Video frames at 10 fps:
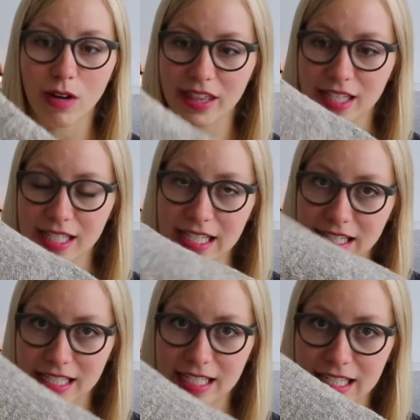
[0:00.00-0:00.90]
why this
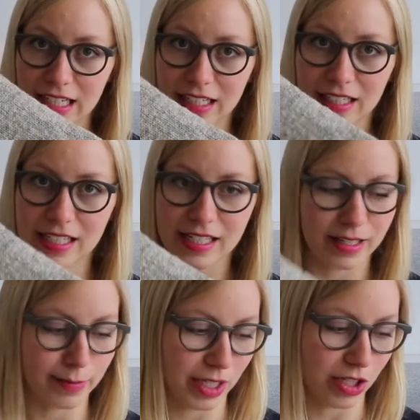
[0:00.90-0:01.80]
isn't done
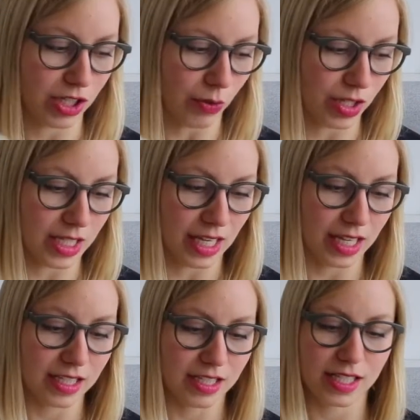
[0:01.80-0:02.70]
is because I was
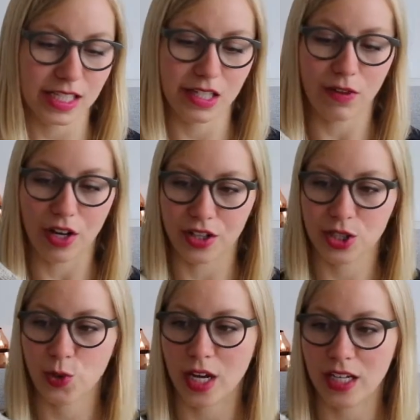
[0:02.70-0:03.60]
knitting the sleeve on the
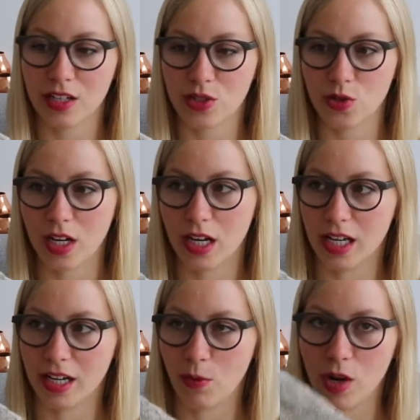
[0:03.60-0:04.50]
train yesterday
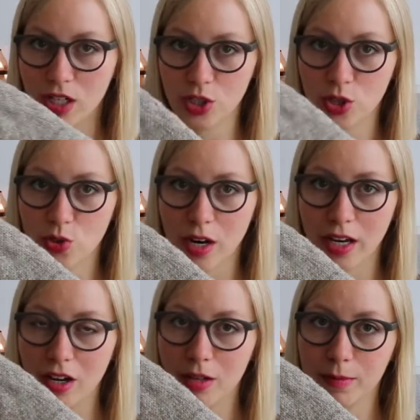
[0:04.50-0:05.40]
and I wanted to try
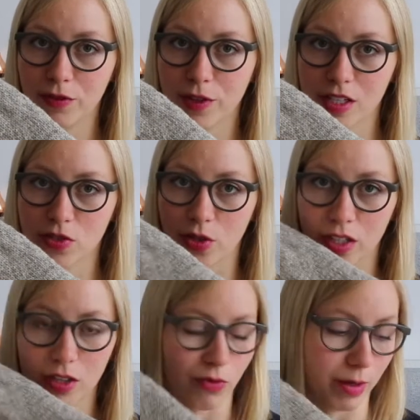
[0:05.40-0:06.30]
it on before I
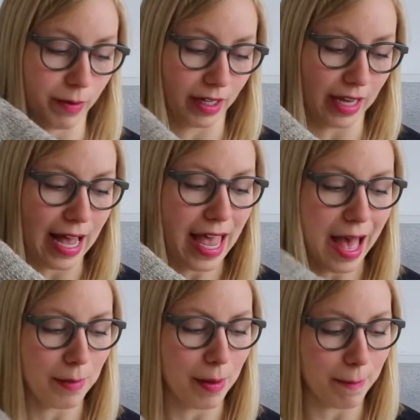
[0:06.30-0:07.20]
started the ribbing. I
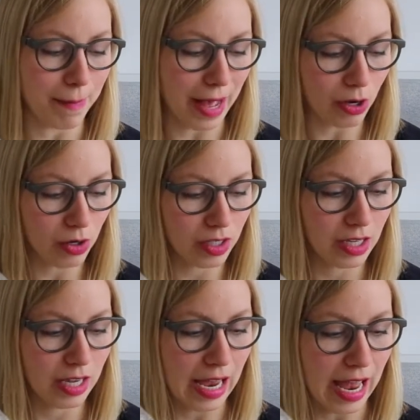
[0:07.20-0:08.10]
am about
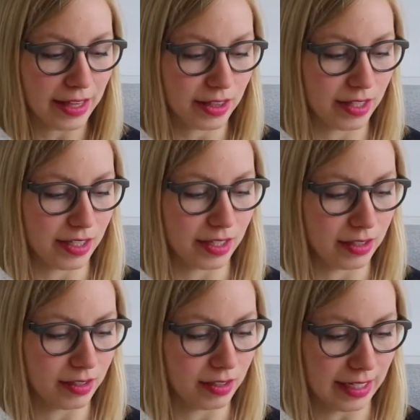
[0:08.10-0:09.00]

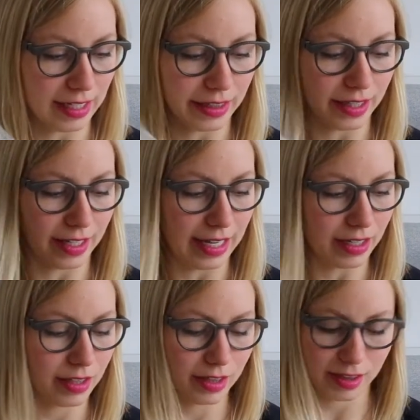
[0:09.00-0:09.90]
at the
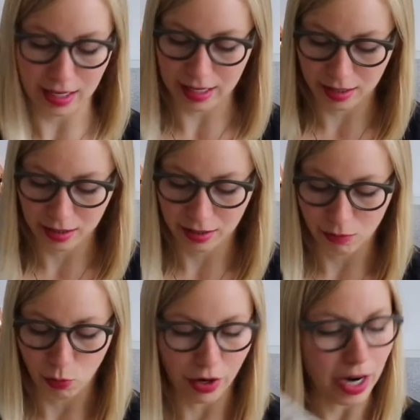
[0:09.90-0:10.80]
length that
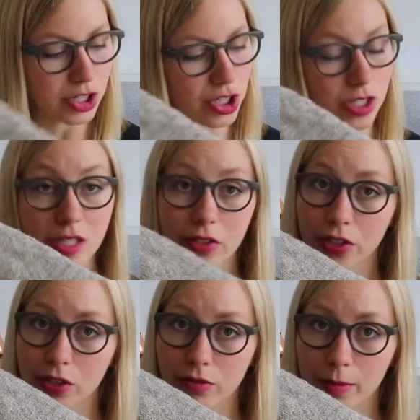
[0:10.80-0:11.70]
where I should
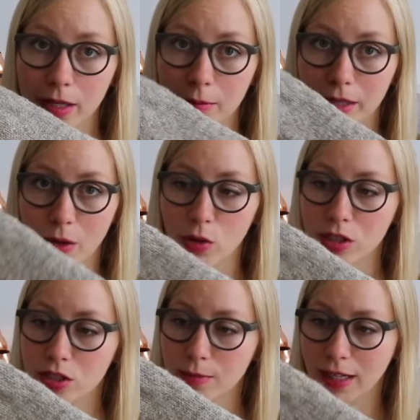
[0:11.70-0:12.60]
start the ribbing, but I
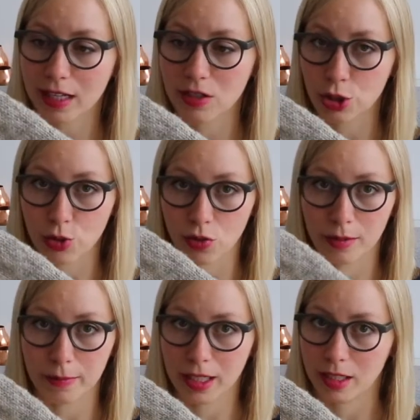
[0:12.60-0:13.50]
wanted to make extra
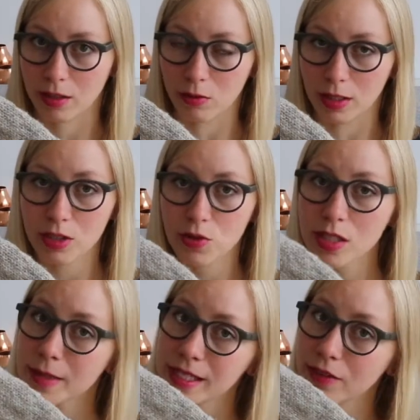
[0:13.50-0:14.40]
sure, but I didn't want to
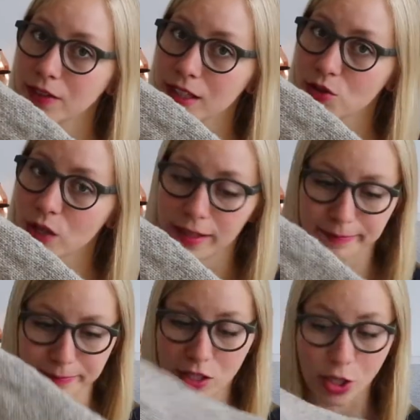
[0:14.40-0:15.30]
undress myself in the train.
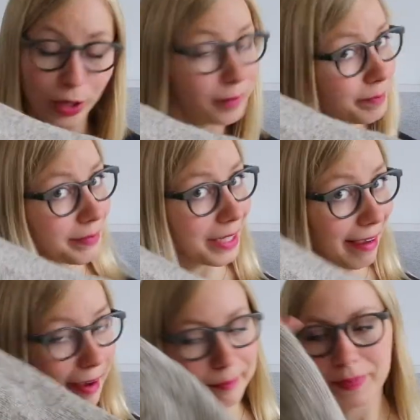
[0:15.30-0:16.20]
So
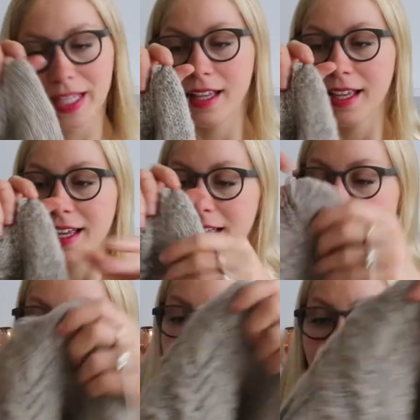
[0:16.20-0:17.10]
yeah,
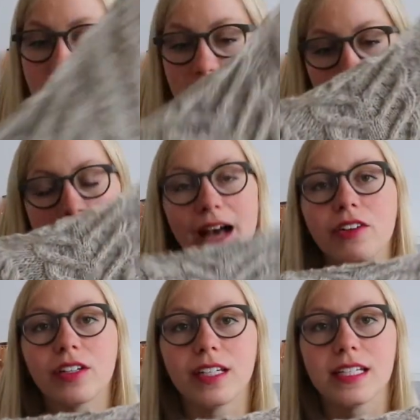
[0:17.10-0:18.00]
this
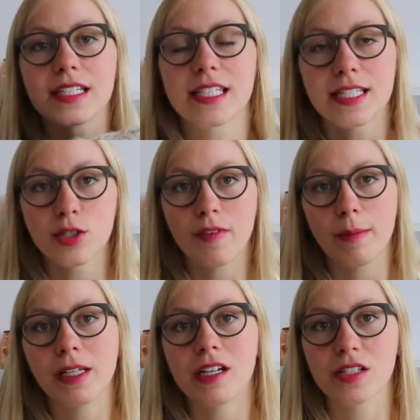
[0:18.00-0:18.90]
pattern is the Sauve à
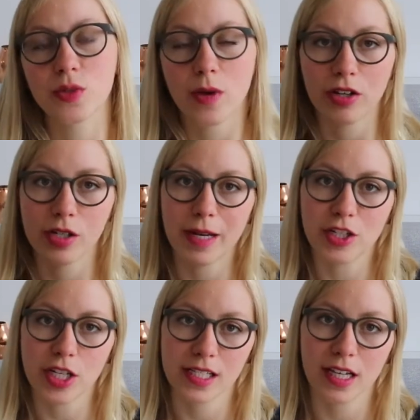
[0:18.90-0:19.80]
Ballon sweater by
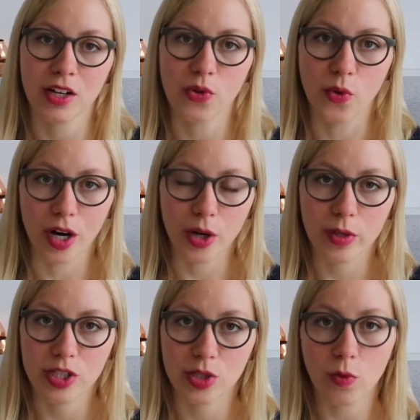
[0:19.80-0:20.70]
Jessica Gore,
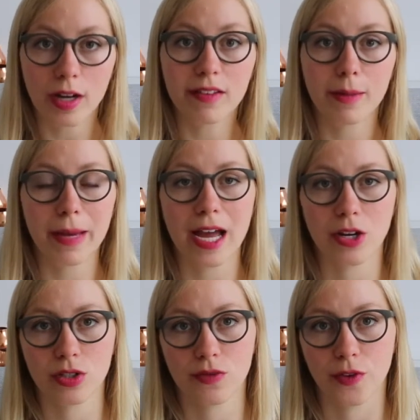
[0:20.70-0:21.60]
which is one of the
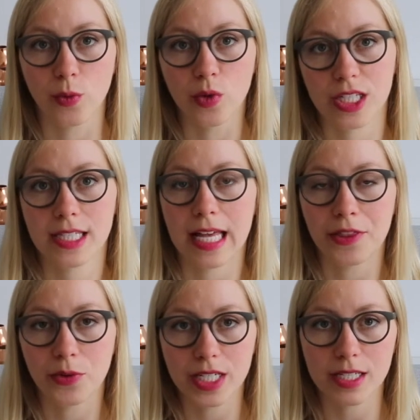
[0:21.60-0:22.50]
patterns for Woods.
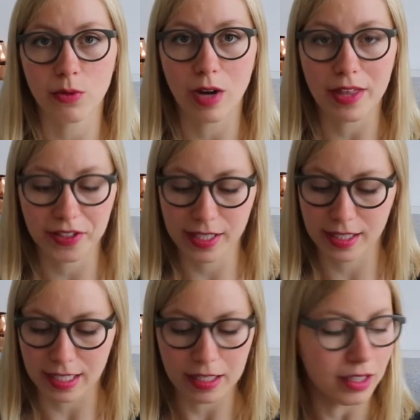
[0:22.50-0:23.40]
And the reason why this
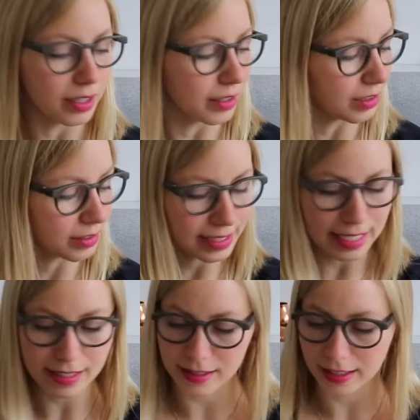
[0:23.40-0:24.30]
is in the
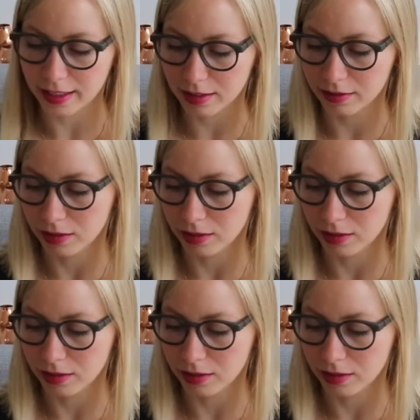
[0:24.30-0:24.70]
test knit